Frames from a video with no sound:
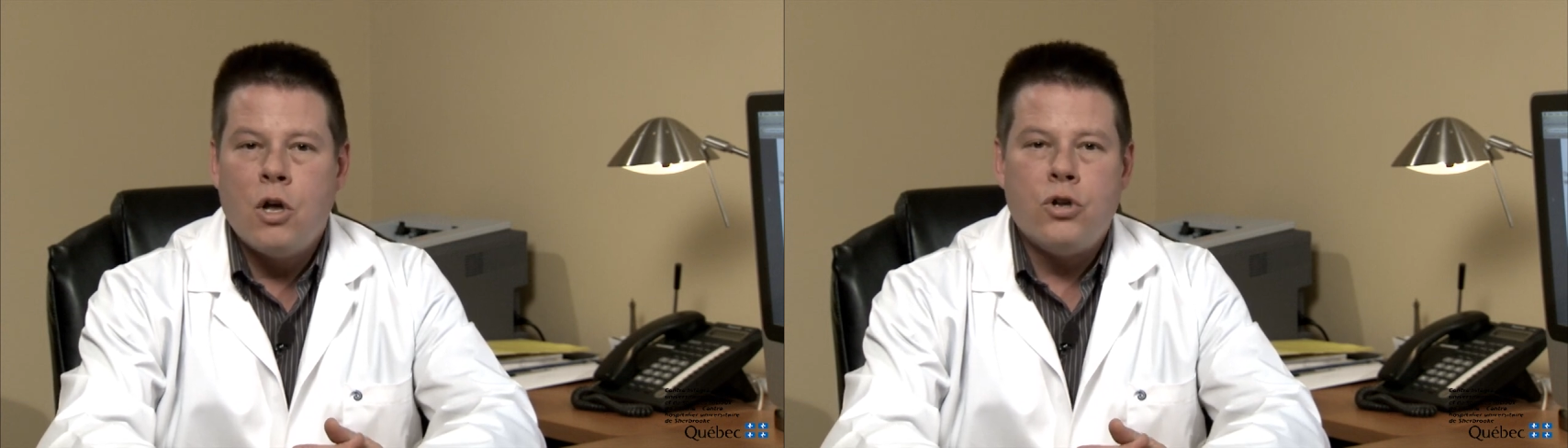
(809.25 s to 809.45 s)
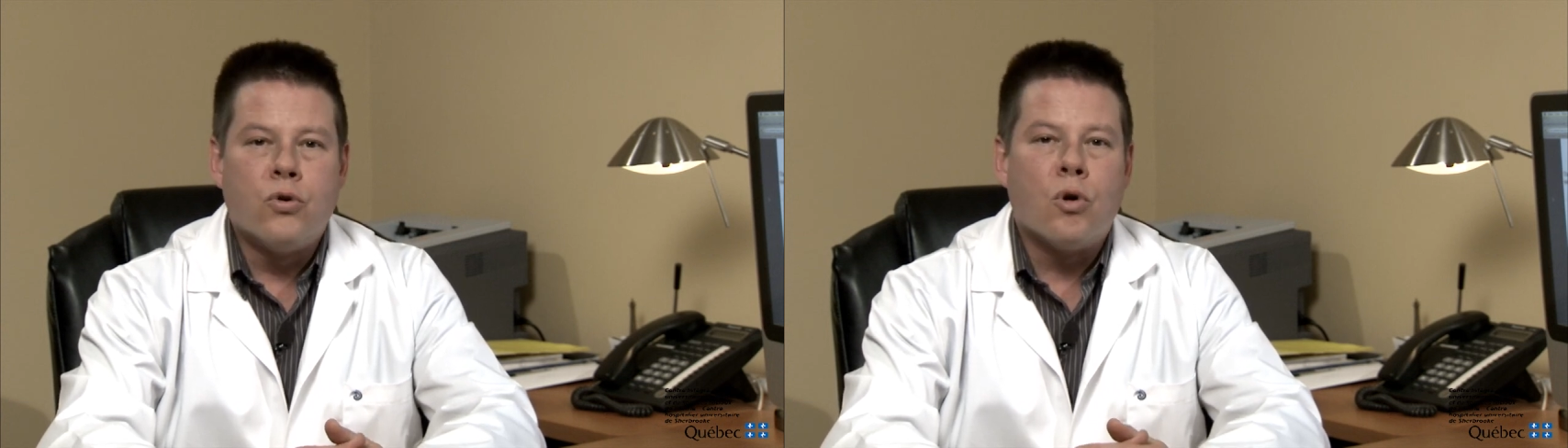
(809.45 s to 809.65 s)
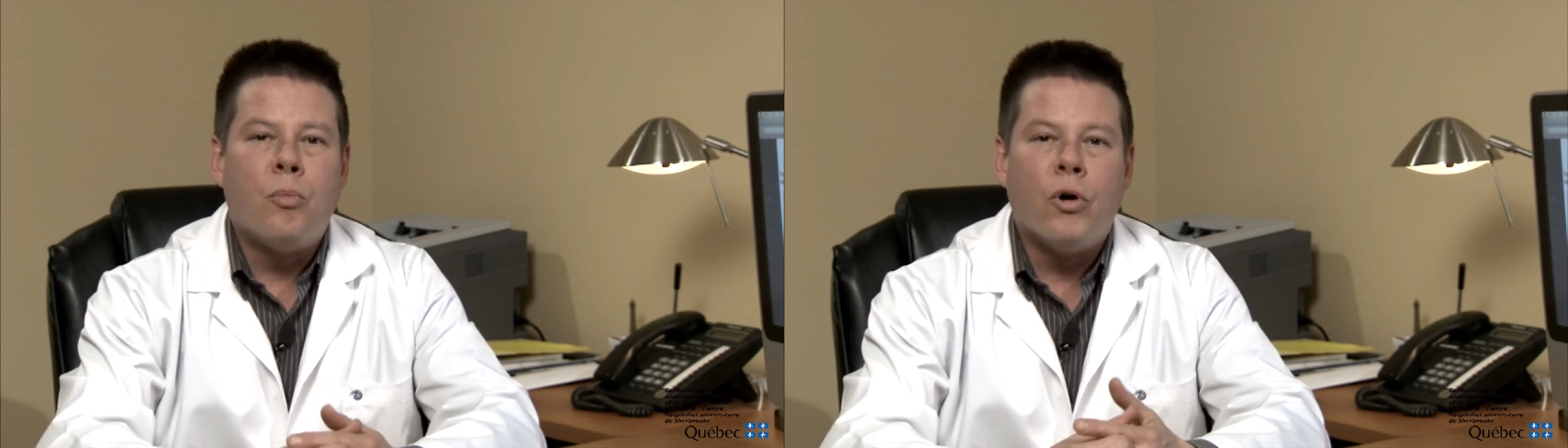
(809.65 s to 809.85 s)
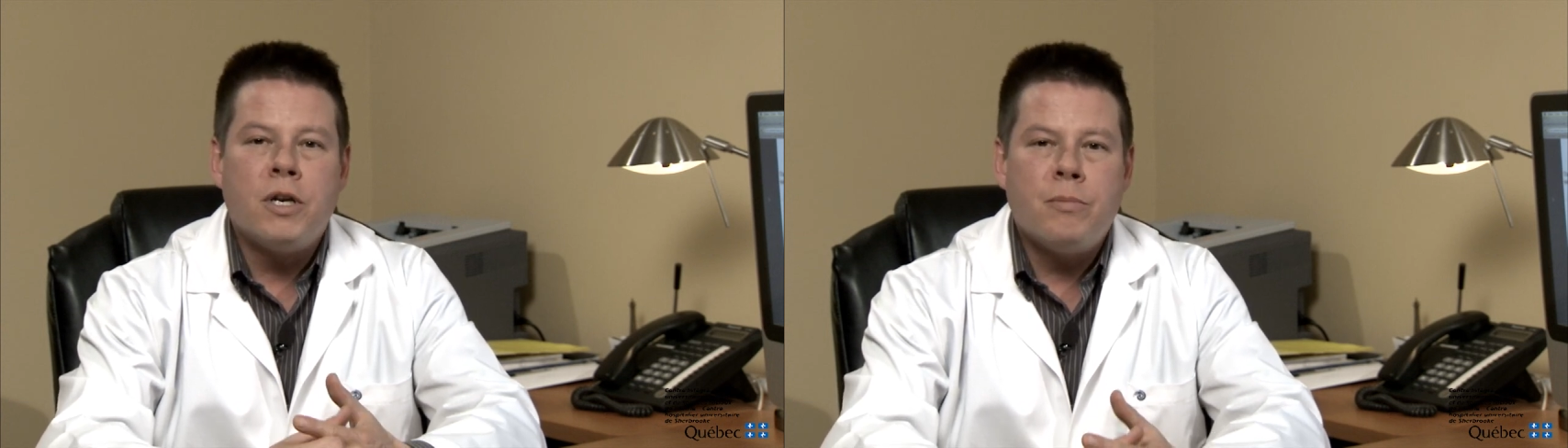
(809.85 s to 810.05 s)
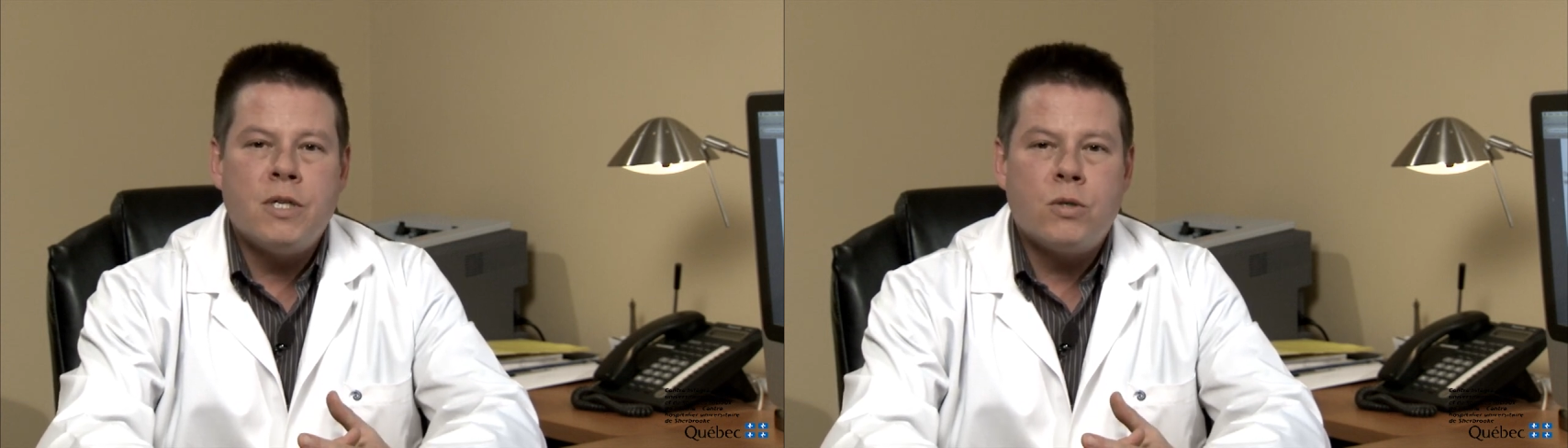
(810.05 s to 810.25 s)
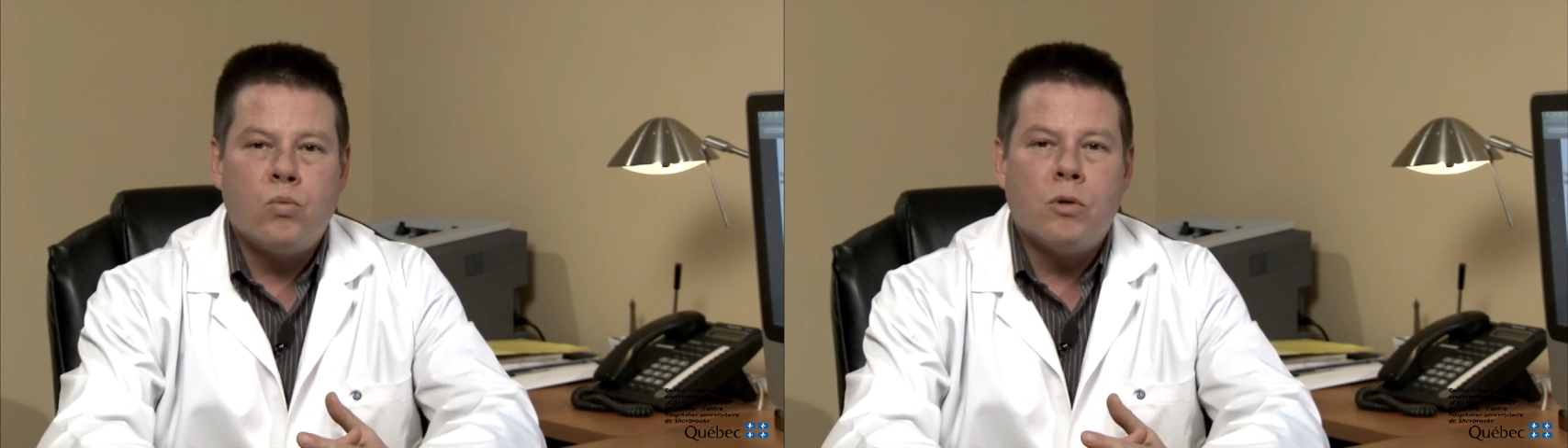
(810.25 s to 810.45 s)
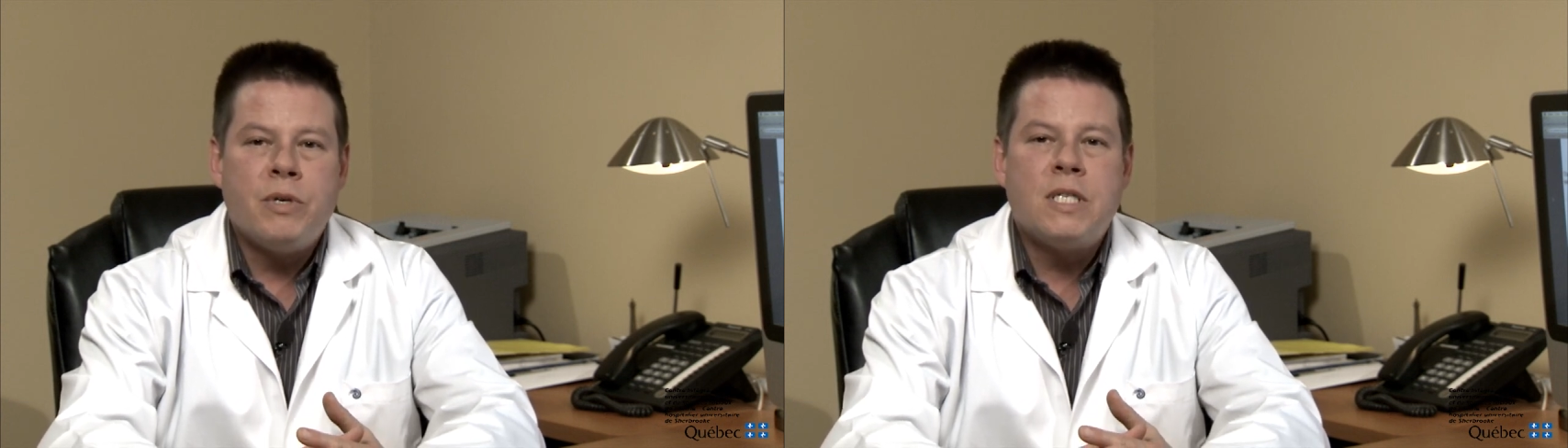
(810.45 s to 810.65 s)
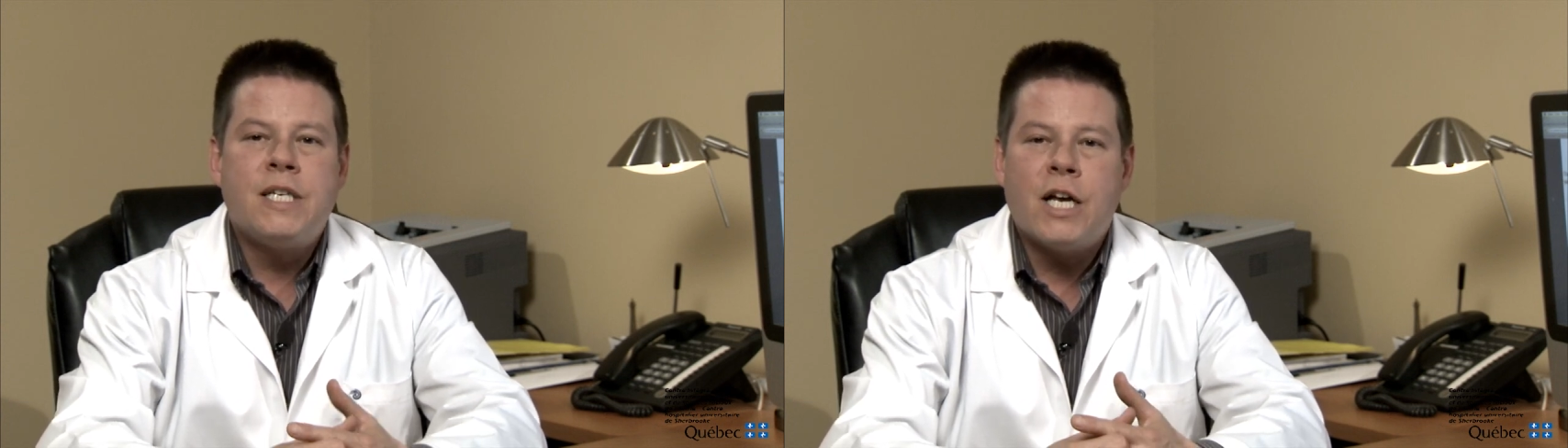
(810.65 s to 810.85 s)
Your appointments will
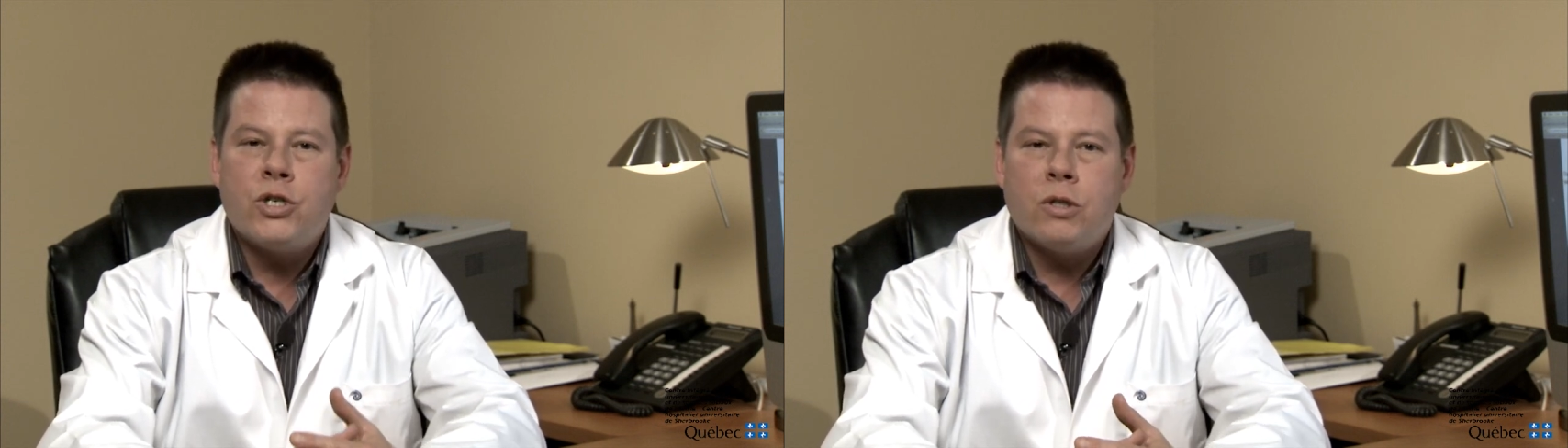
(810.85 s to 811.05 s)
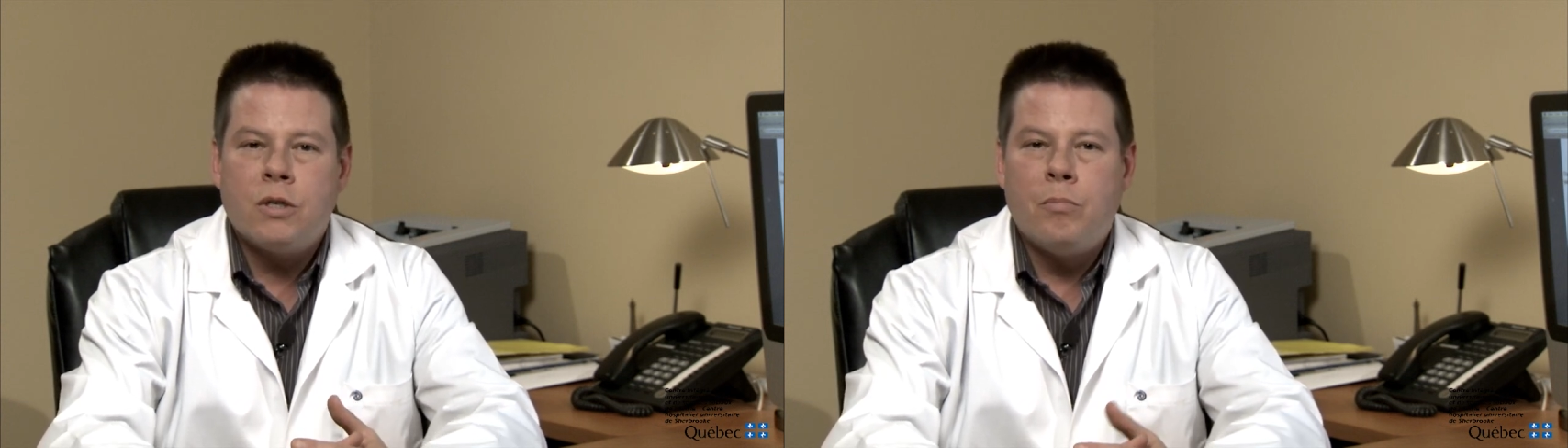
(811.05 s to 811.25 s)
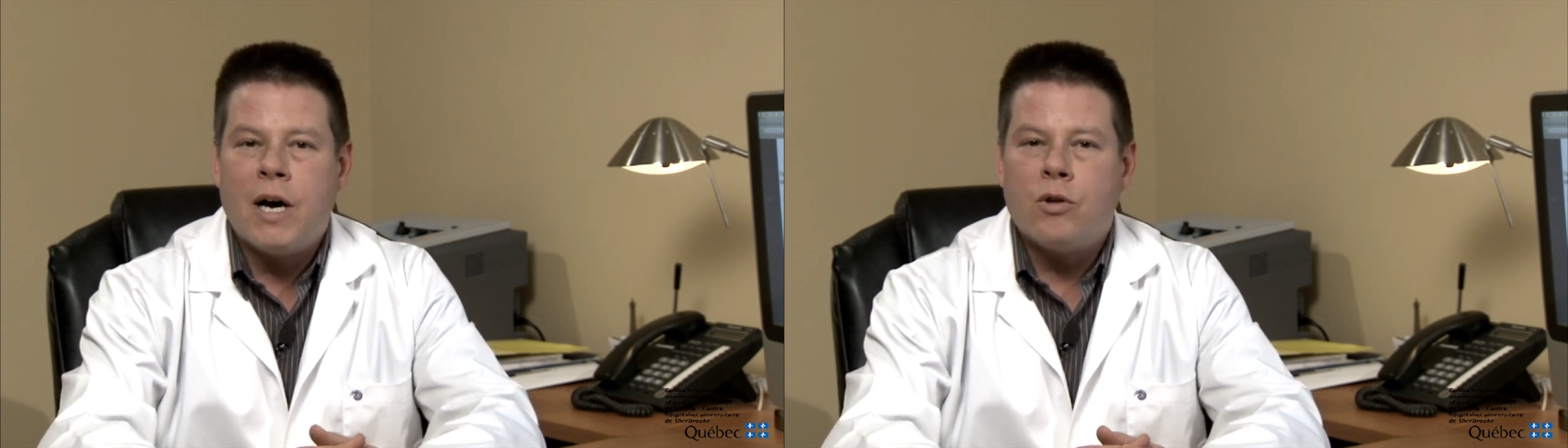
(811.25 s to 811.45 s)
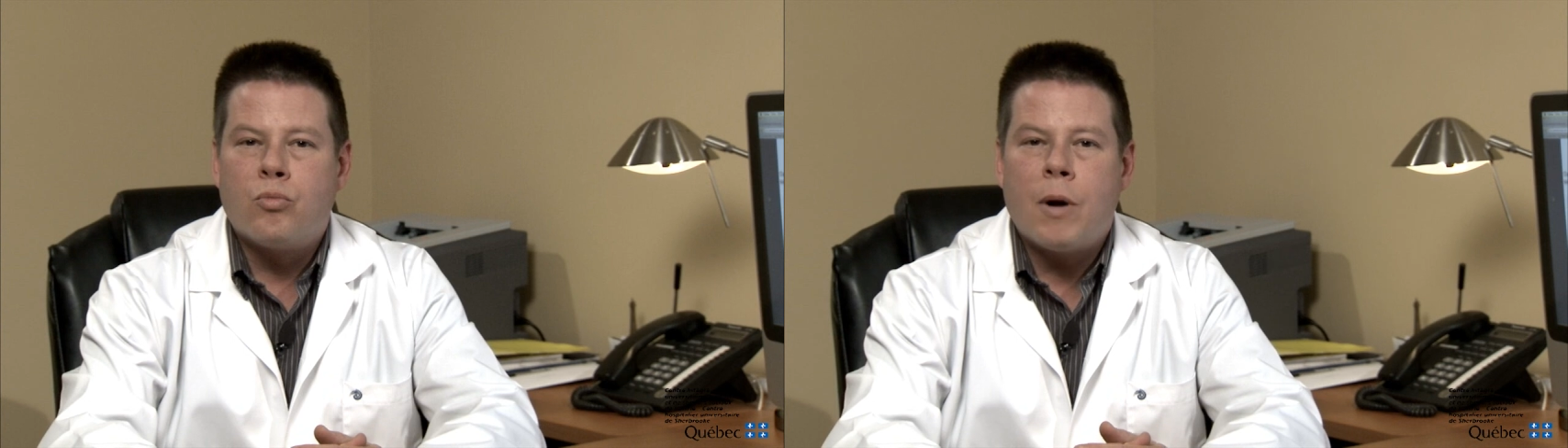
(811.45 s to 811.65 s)
be scheduled by the